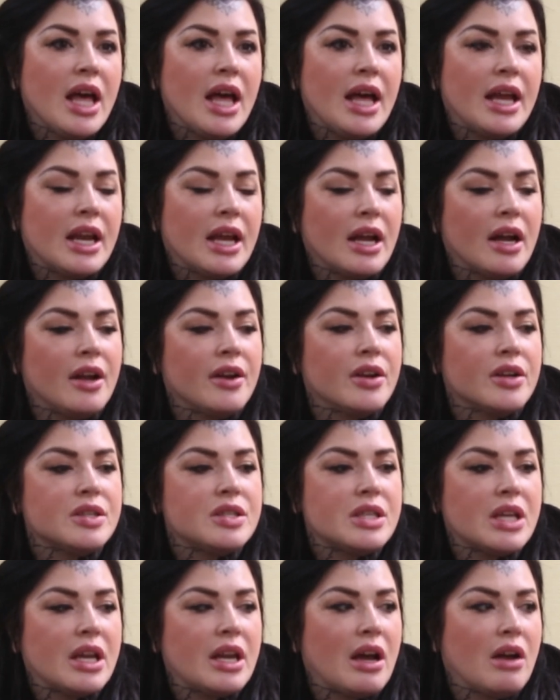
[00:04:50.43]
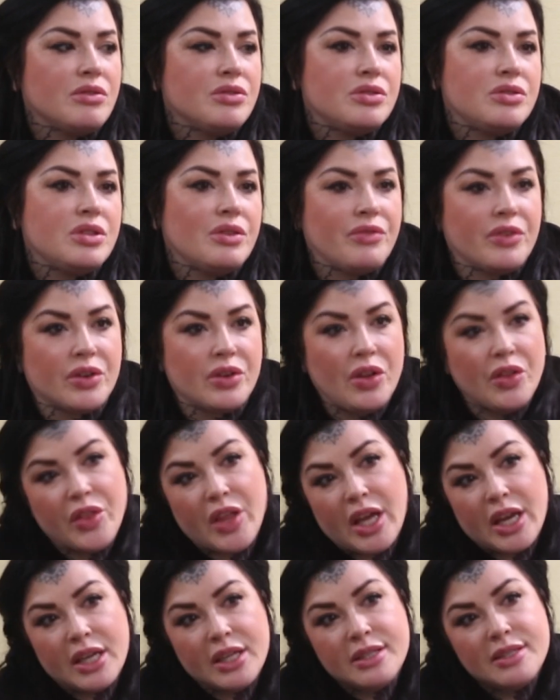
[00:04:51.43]
And I understand how difficult
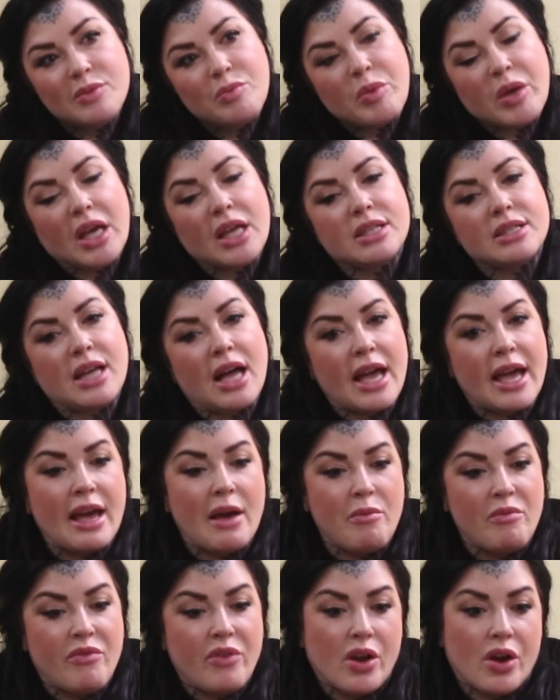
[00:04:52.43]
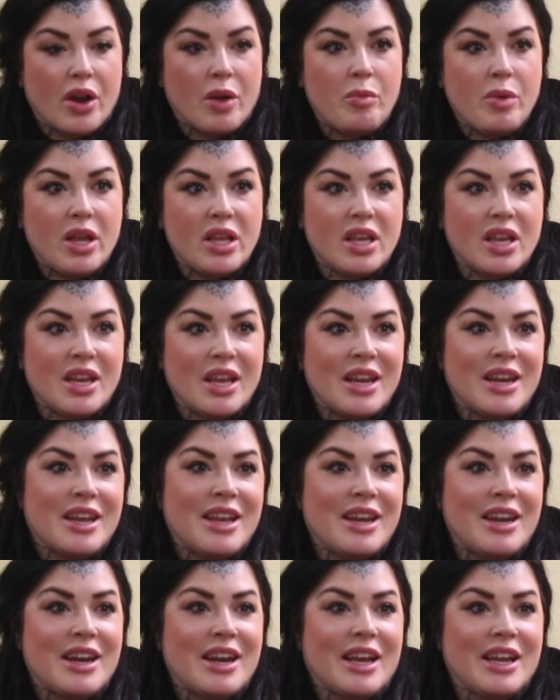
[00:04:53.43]
that is, because I am very
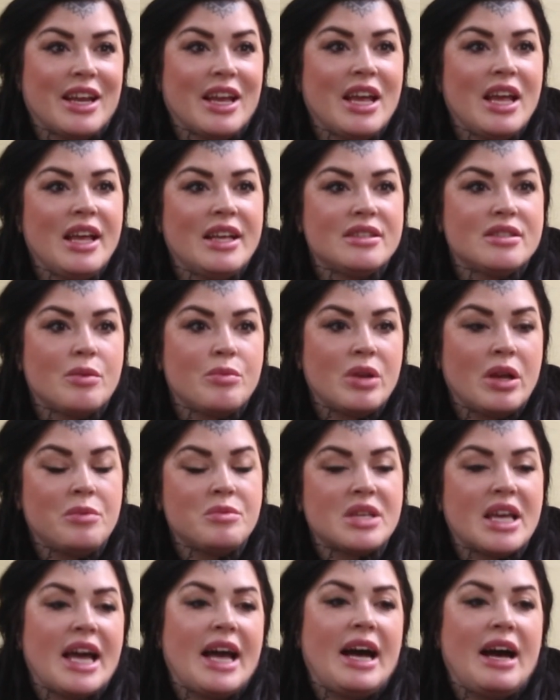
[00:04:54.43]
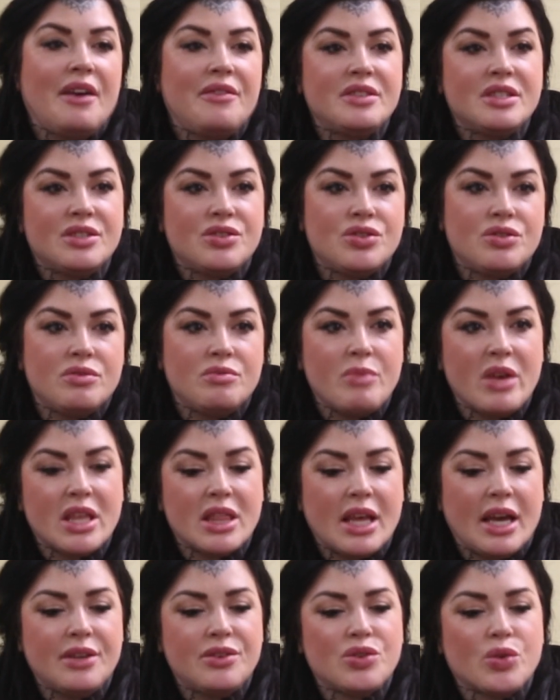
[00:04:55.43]
opinionated, and sometimes I have to
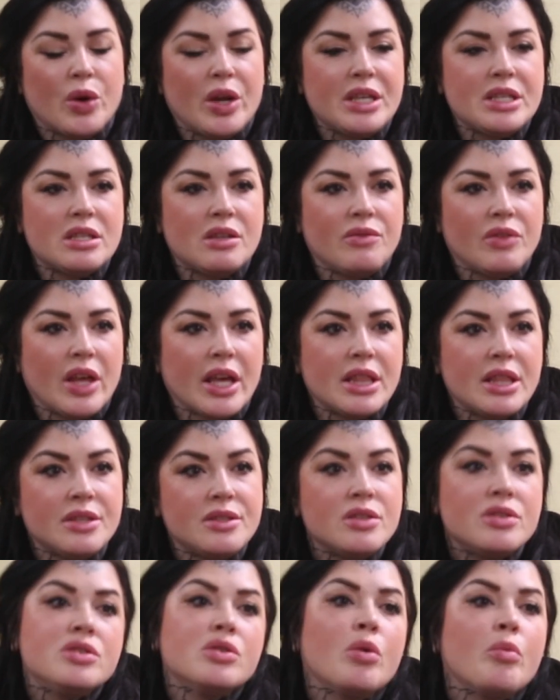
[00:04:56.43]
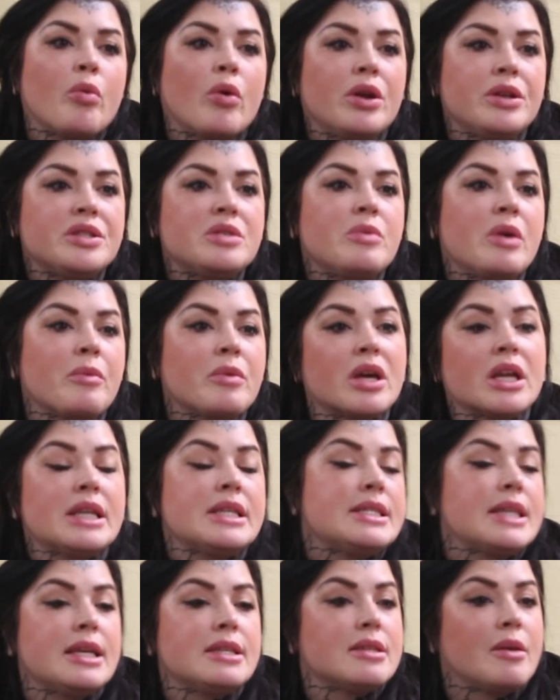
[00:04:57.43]
make that choice of like, this is so important to me, I'm
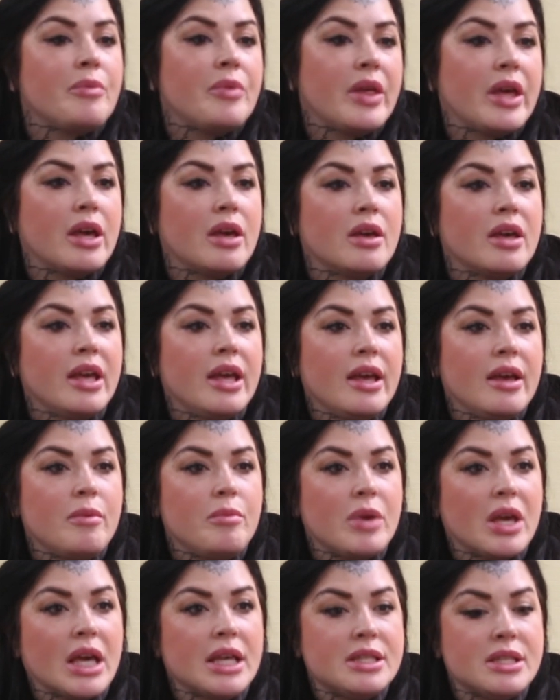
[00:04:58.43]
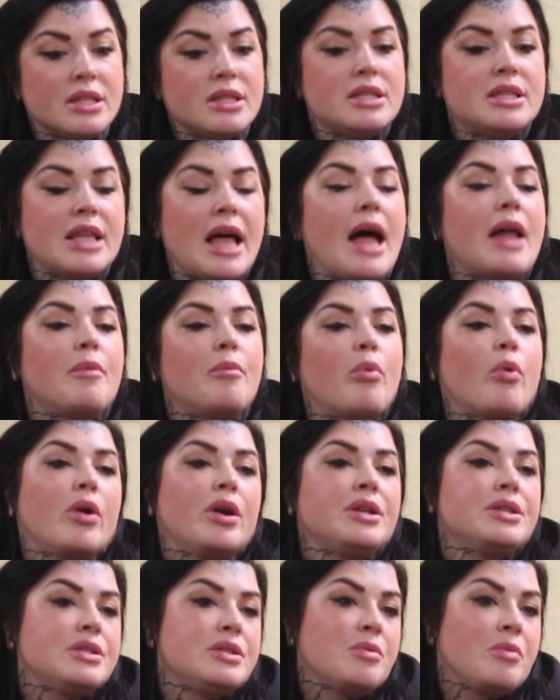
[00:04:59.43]
gonna say something because it's that
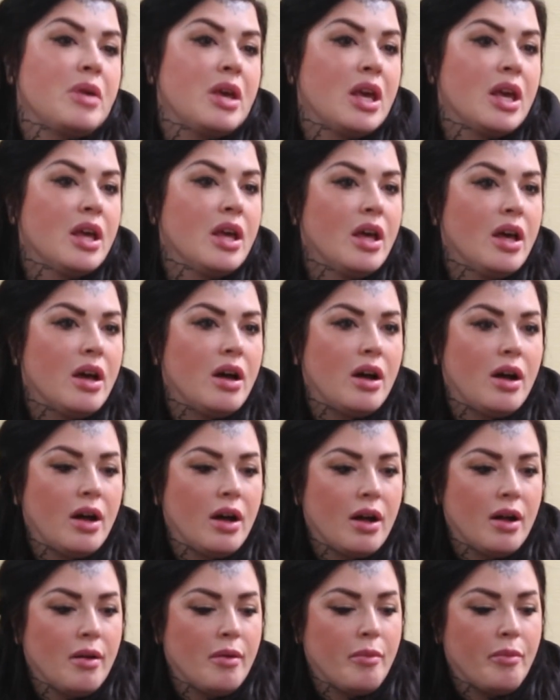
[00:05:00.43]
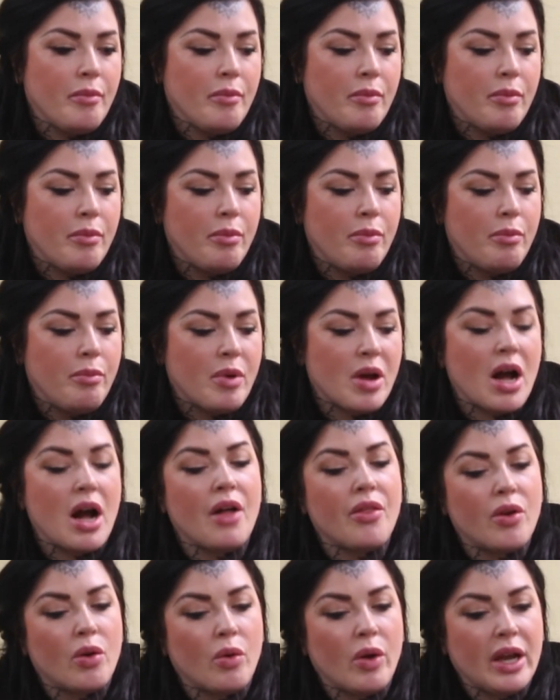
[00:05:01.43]
important to me. But
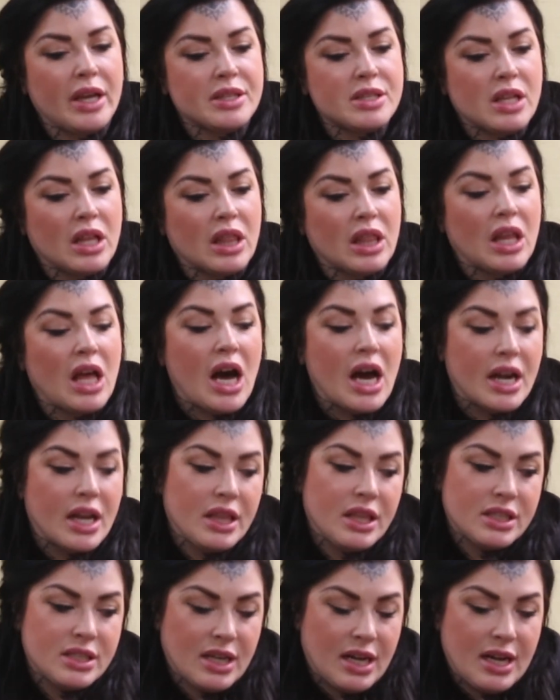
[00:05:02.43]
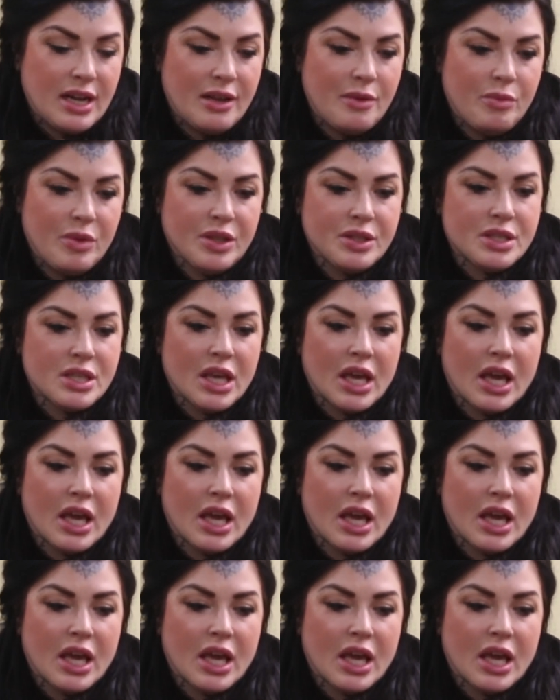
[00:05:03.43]
otherwise, a lot of the time, it's